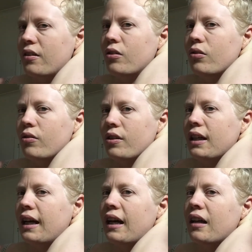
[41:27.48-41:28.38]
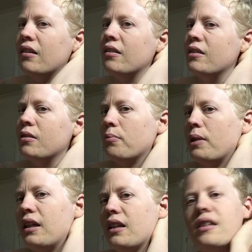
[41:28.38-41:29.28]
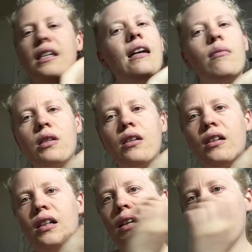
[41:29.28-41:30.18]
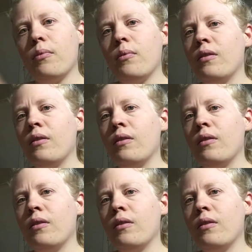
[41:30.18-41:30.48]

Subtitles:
all of that, but at the same time